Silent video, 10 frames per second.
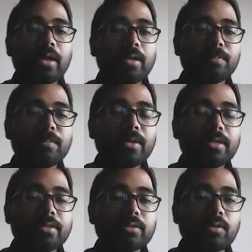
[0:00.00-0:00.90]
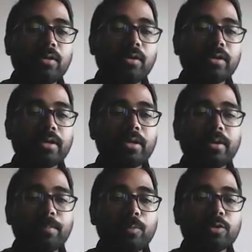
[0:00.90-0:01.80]
and B is called
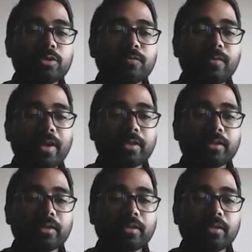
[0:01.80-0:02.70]
postfactor.